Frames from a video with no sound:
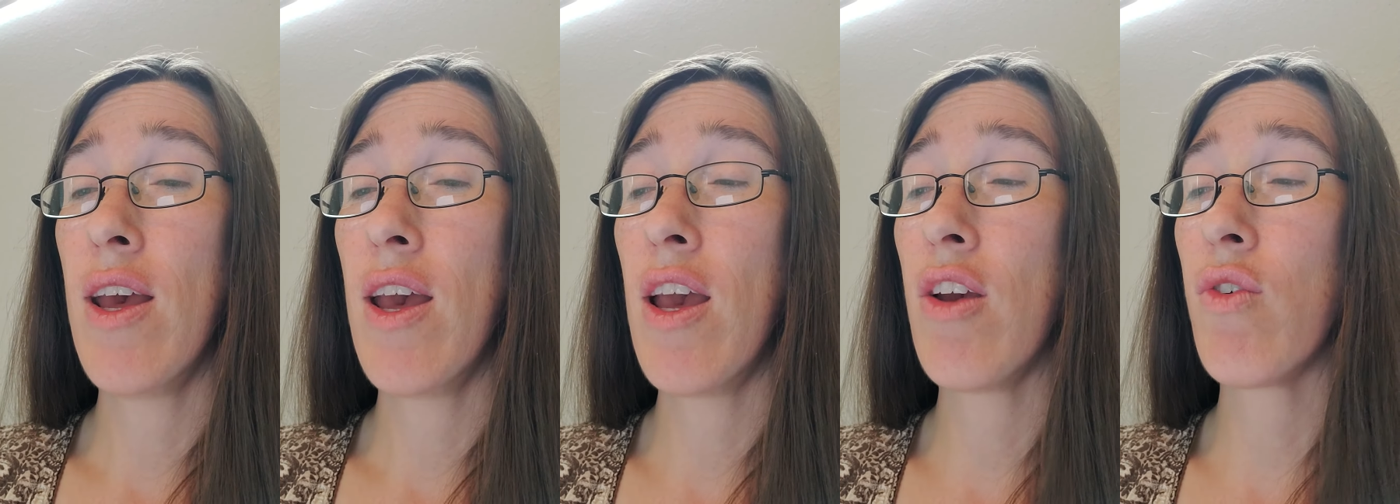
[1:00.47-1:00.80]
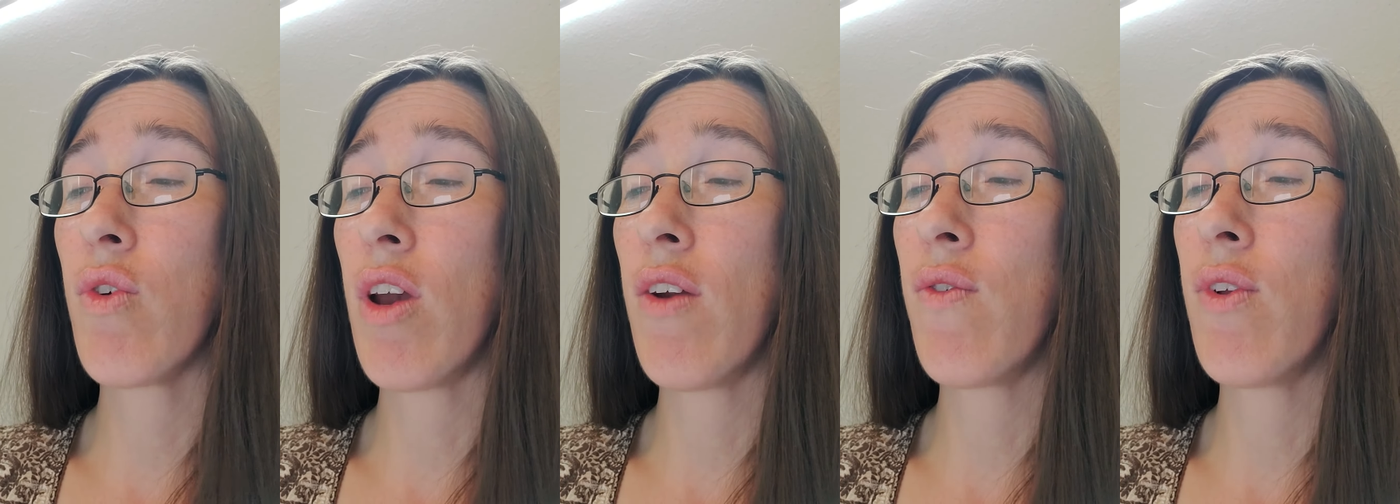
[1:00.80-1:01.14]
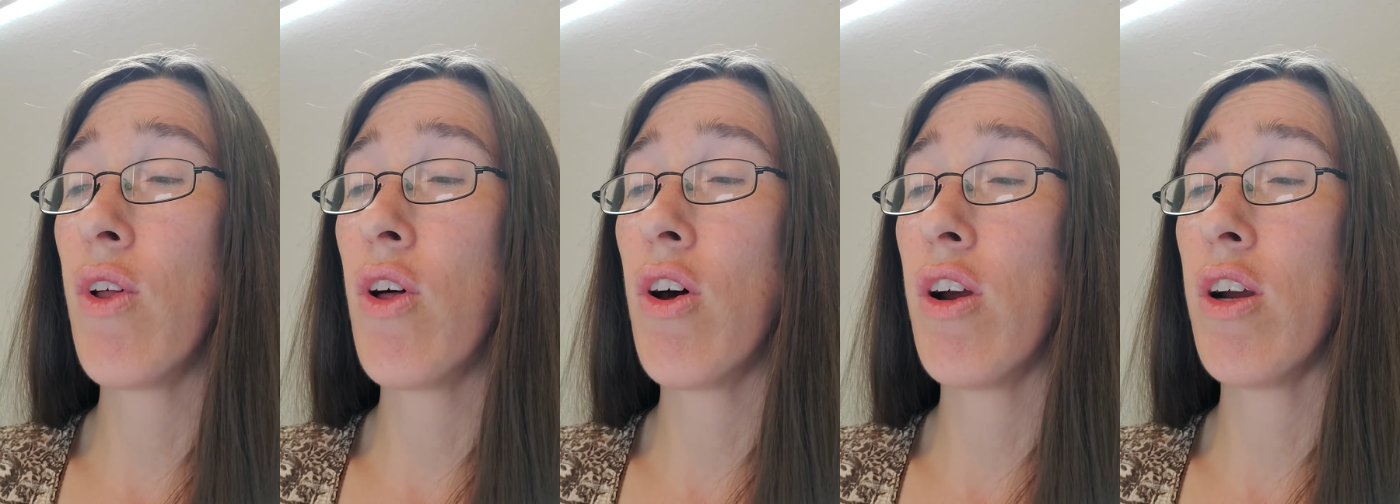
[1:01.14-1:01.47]
and grateful
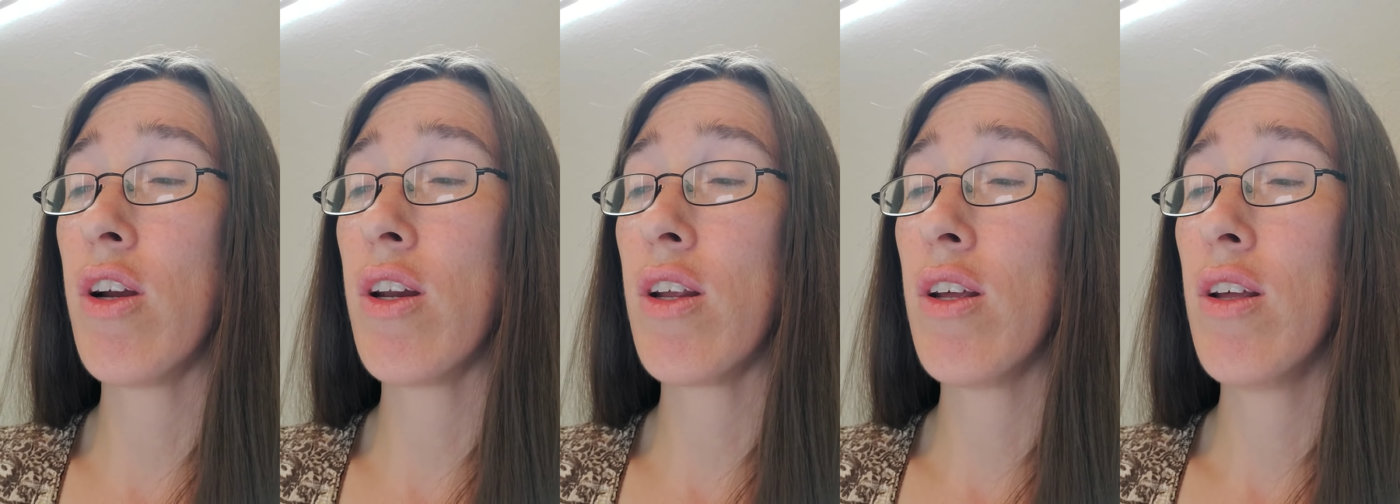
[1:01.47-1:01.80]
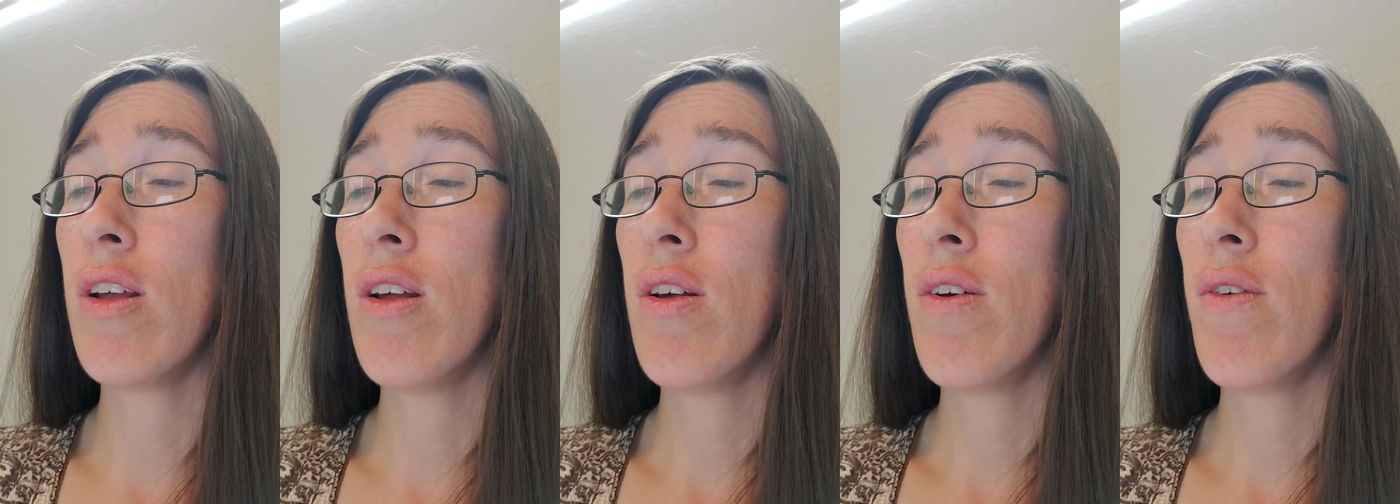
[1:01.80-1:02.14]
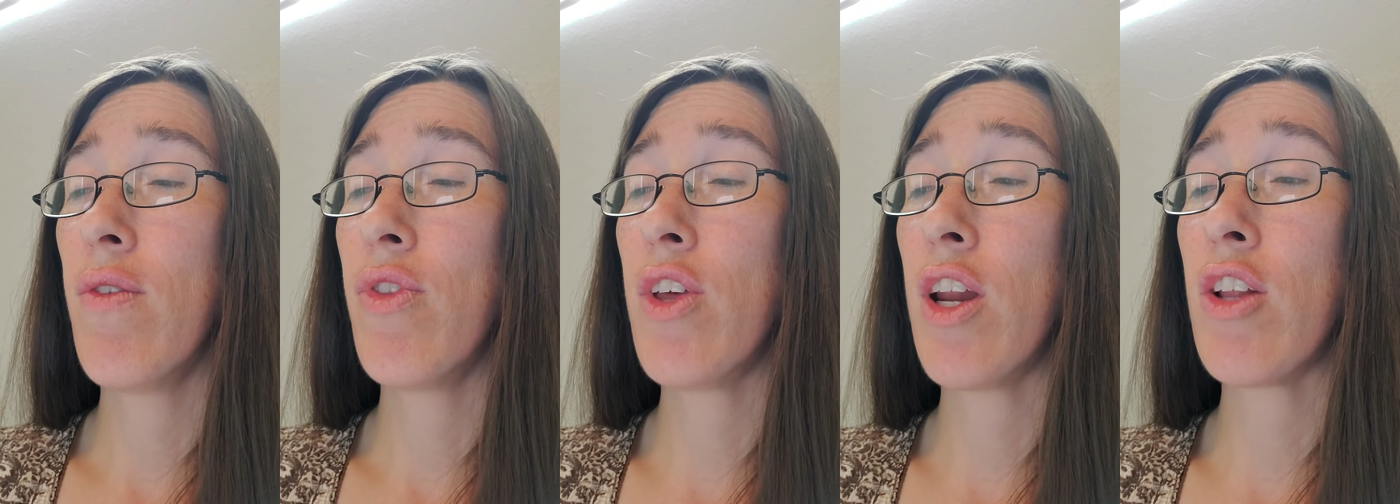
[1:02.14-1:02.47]
heart
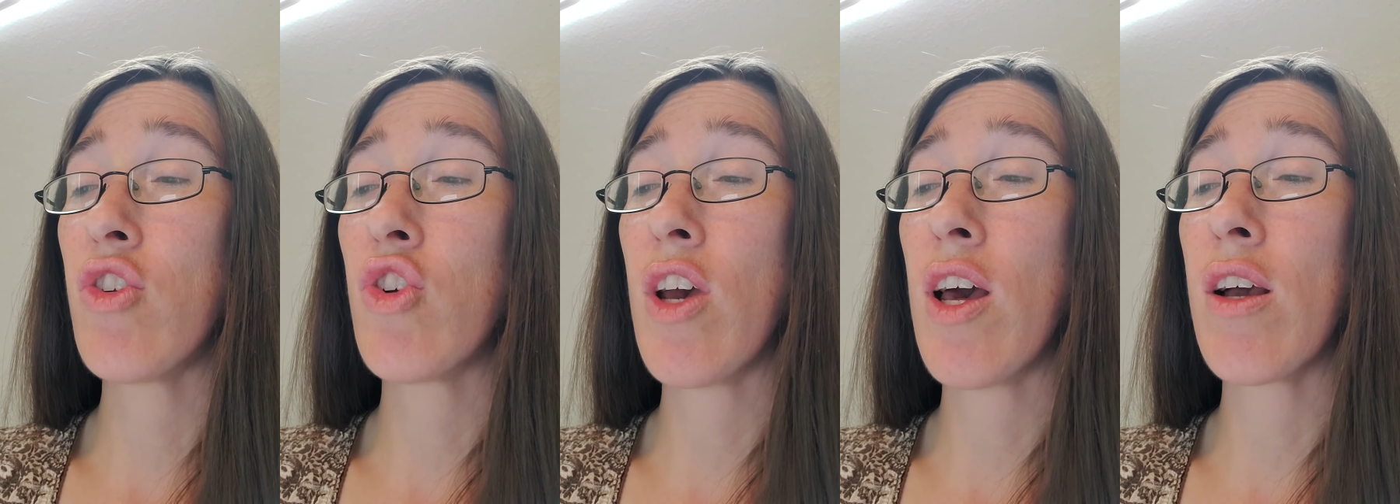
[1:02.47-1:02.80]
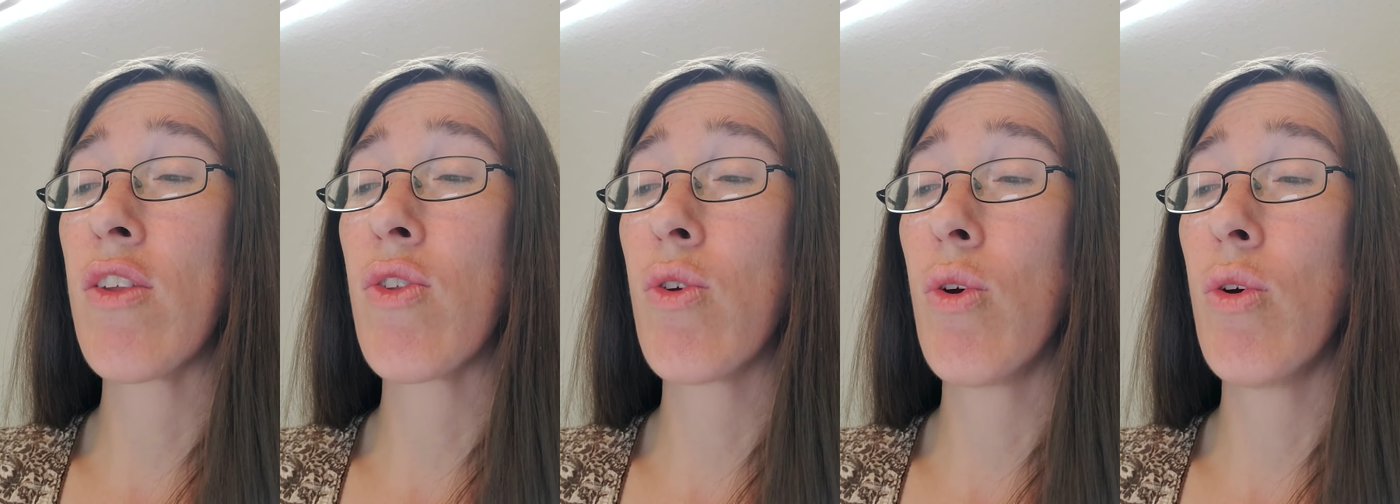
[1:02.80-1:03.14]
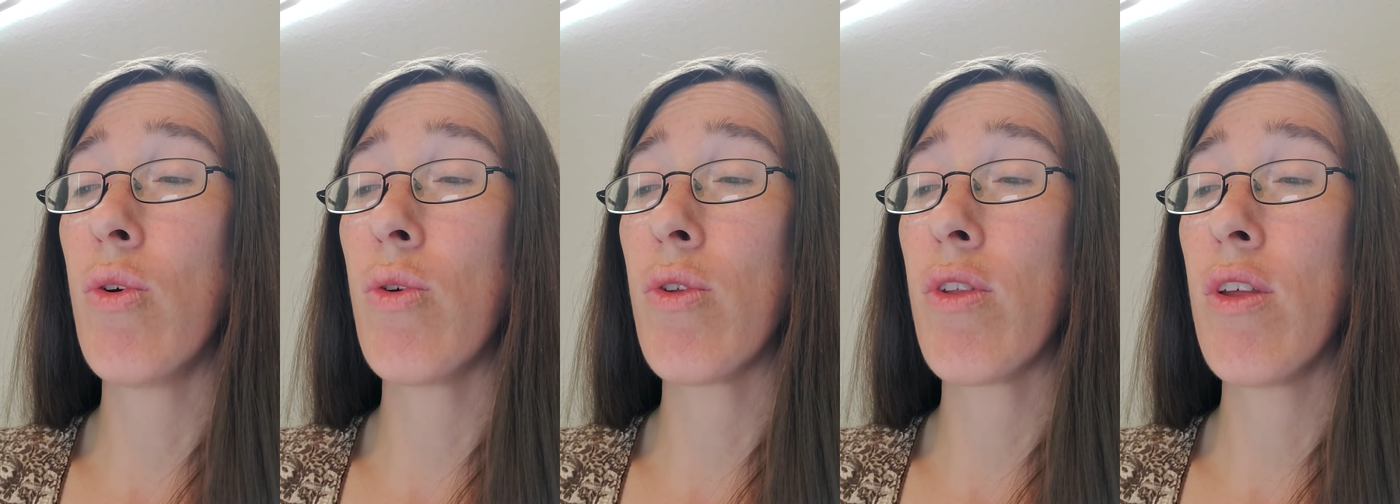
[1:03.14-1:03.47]
that attracts
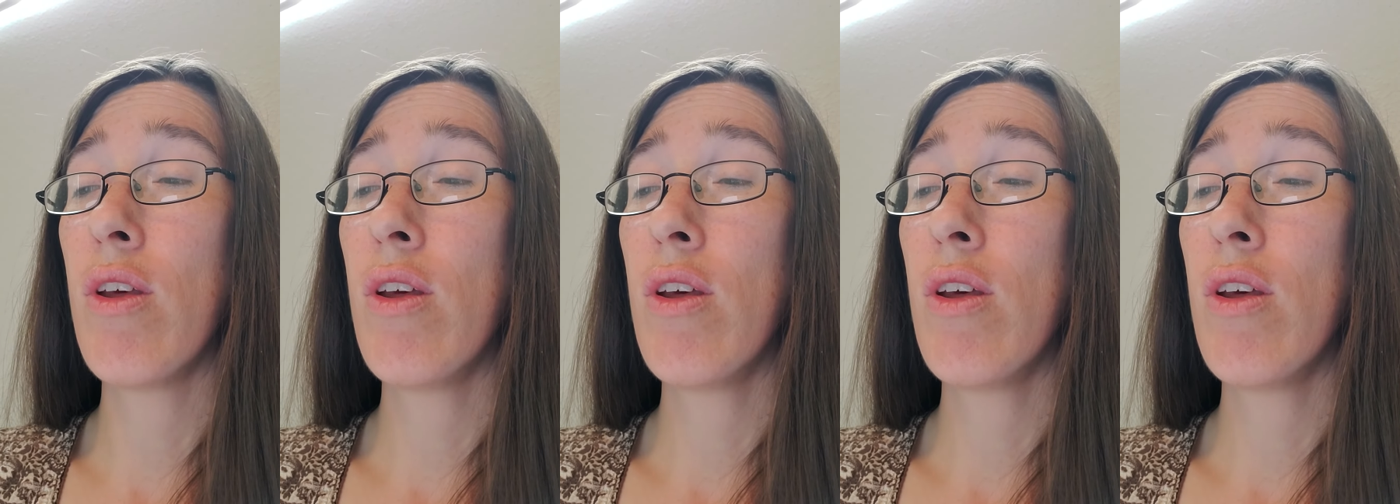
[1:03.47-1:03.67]
souls